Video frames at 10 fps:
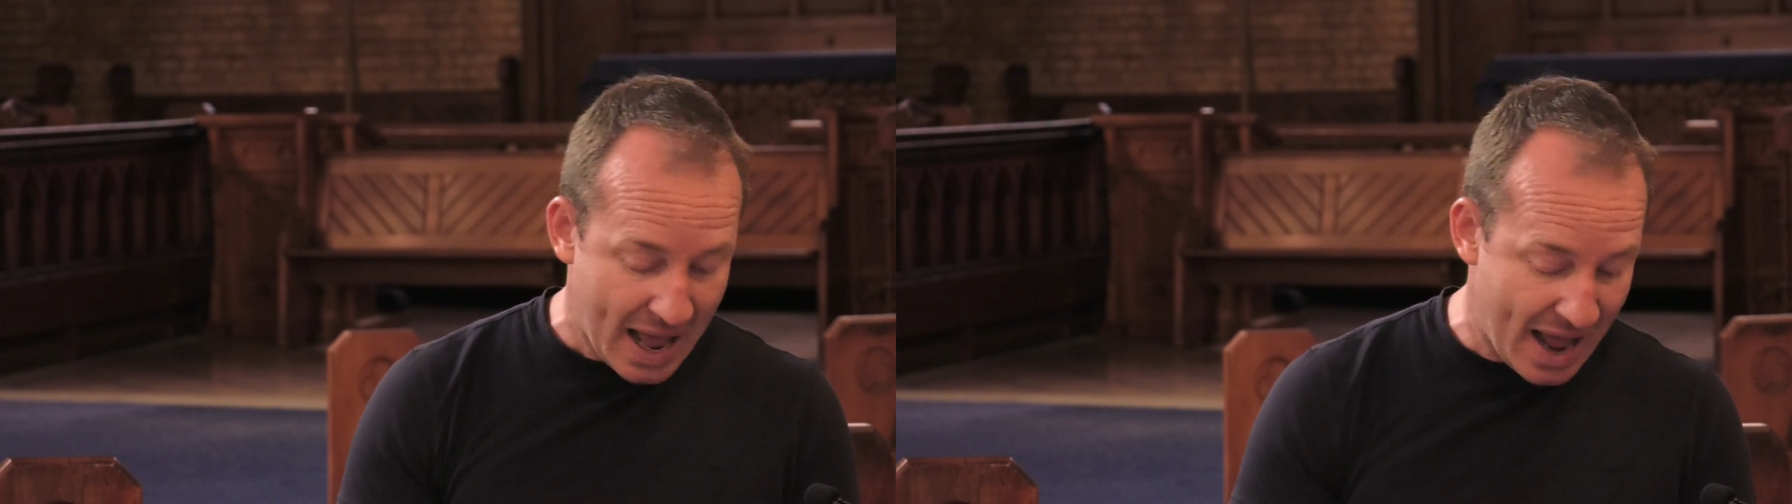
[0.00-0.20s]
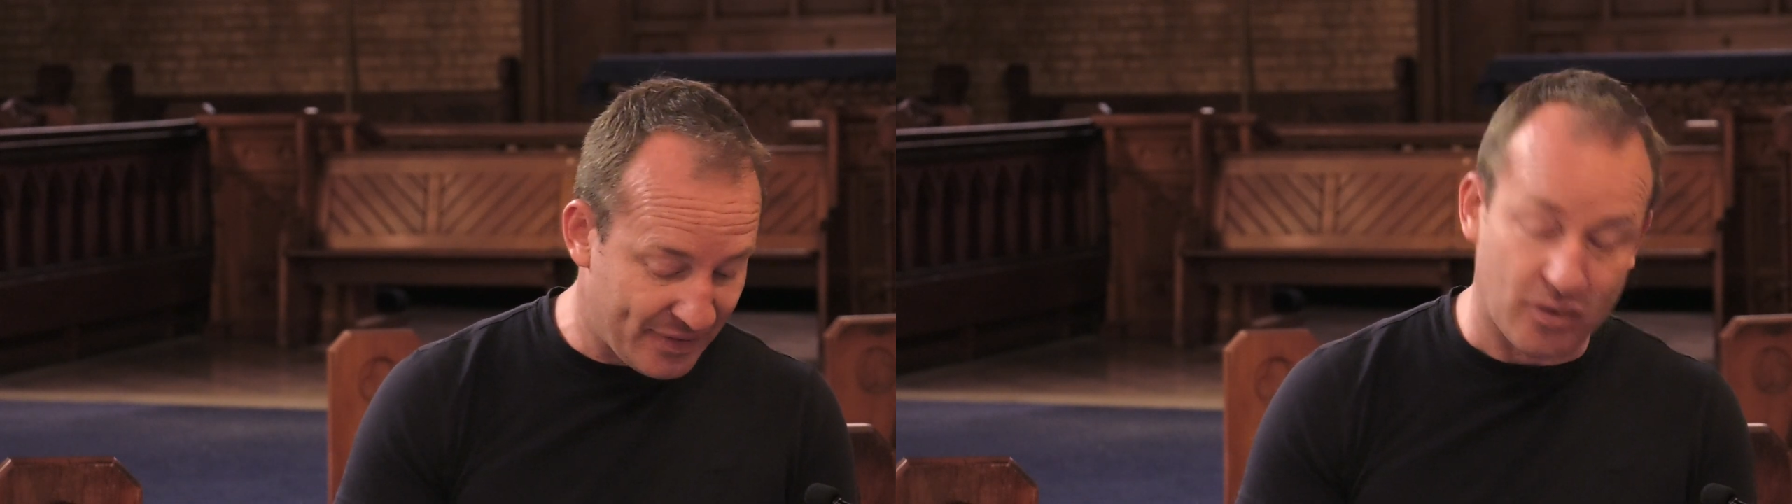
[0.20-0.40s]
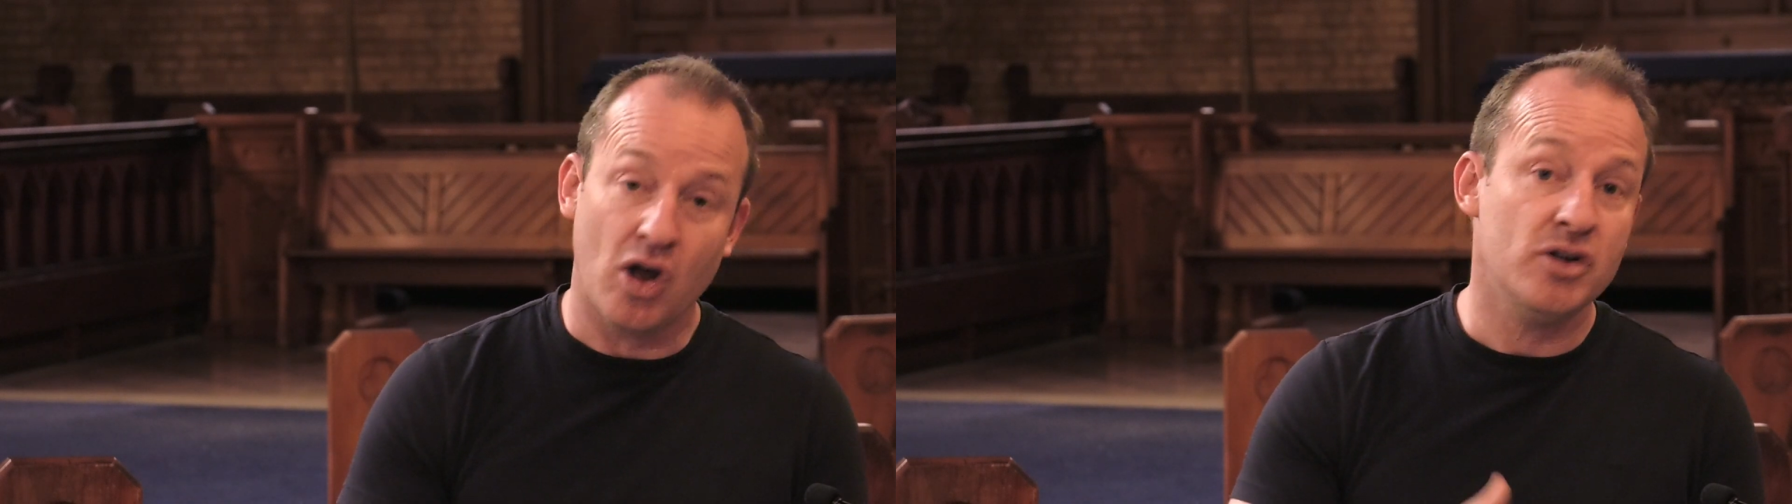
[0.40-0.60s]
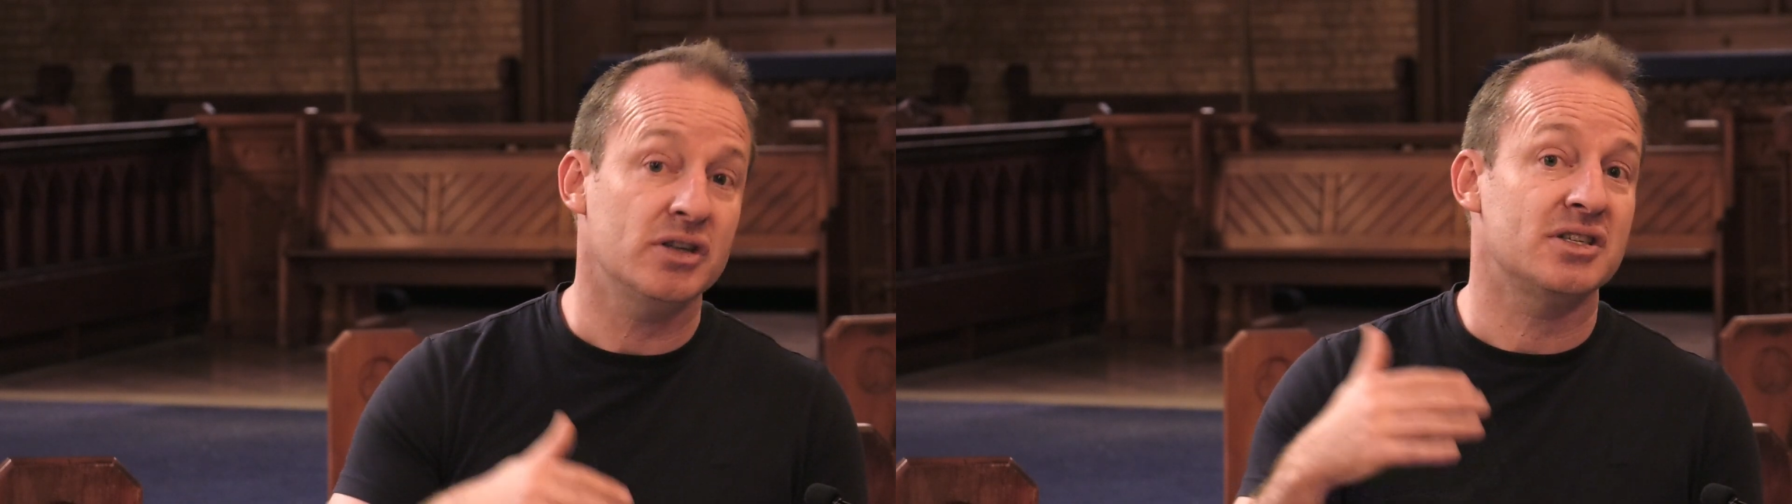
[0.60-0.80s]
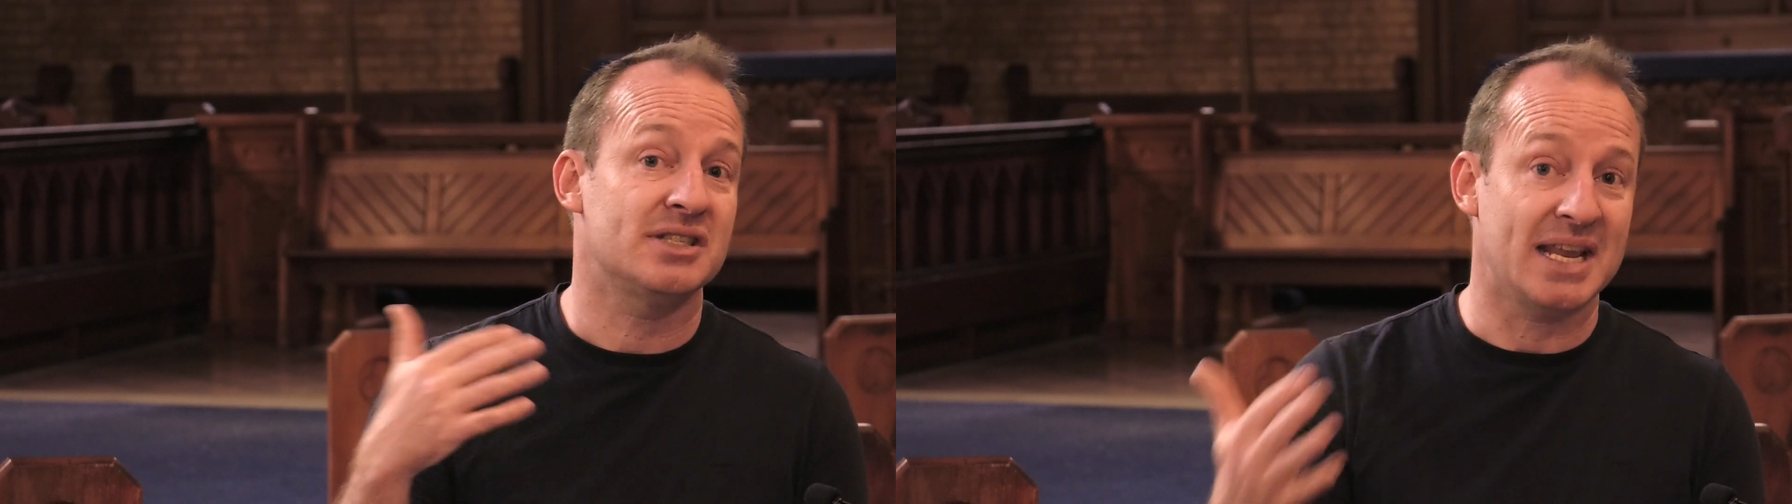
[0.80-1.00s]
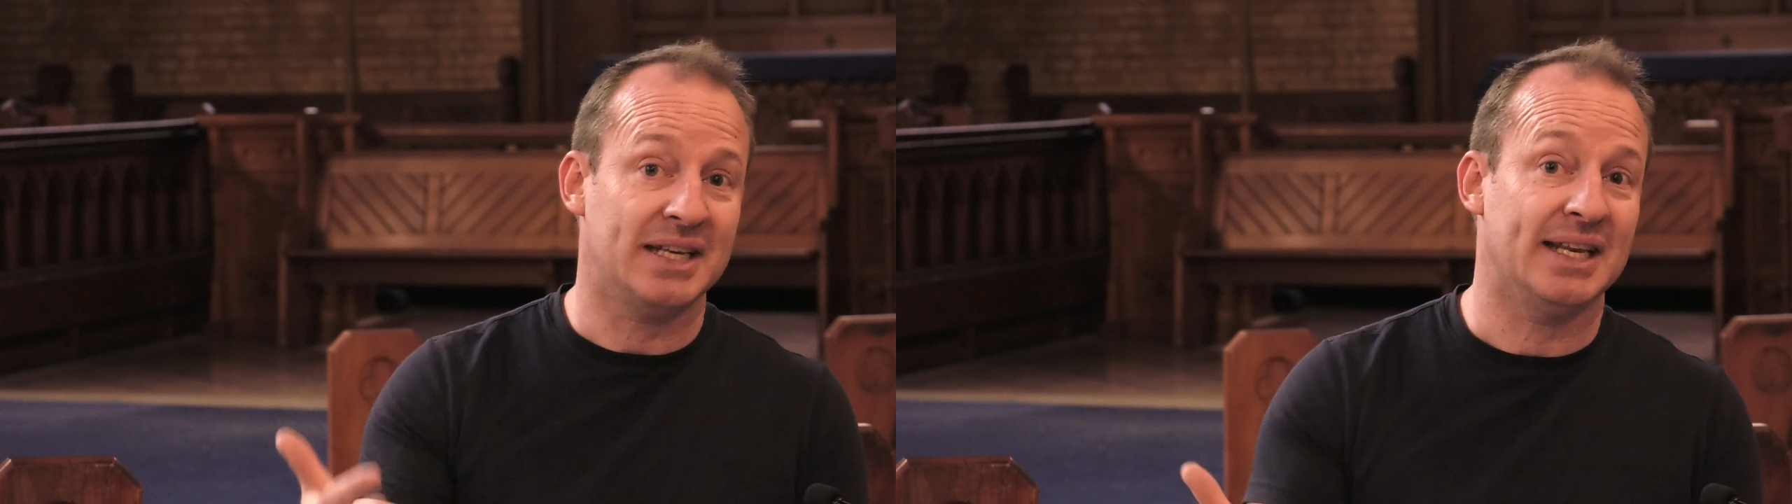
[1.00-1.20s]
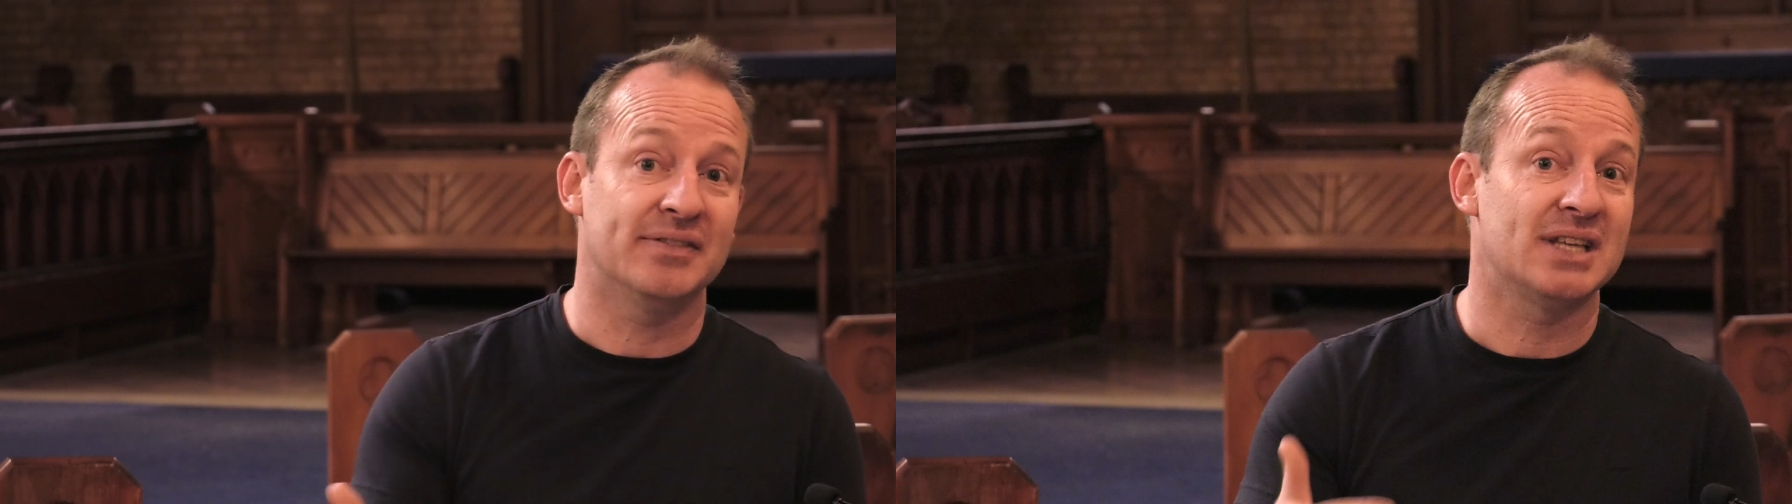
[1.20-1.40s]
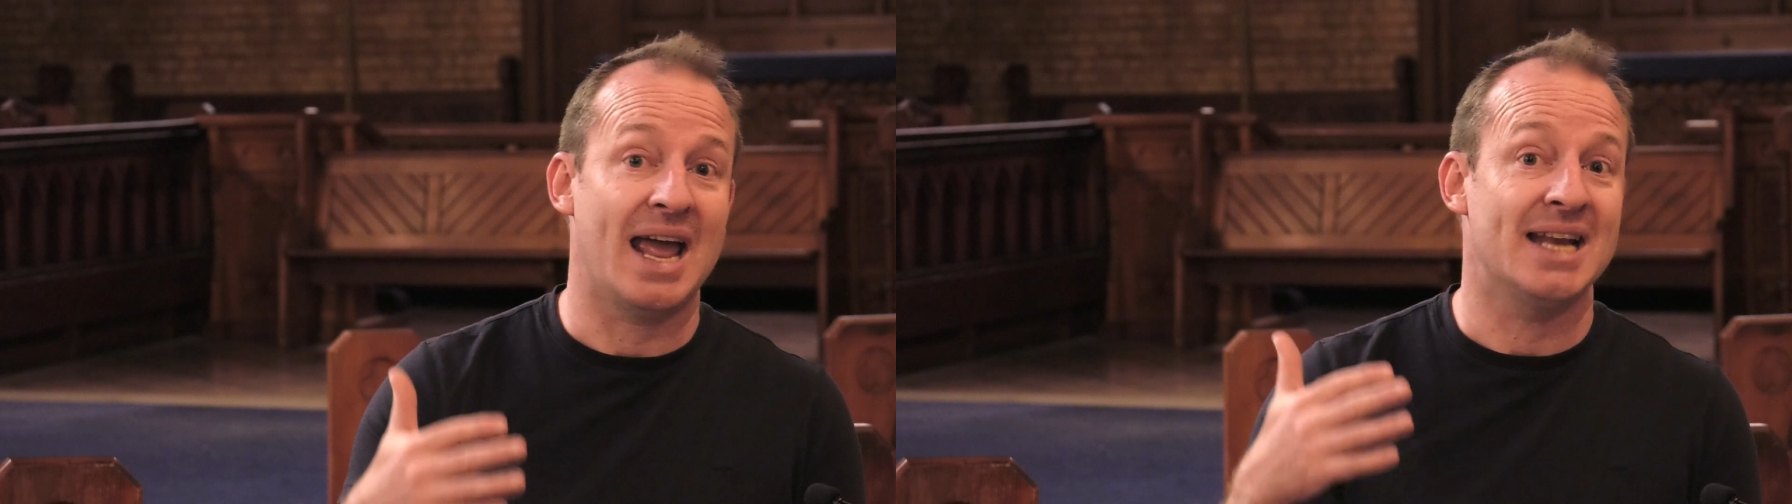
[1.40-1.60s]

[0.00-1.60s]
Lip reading: had their own distinctives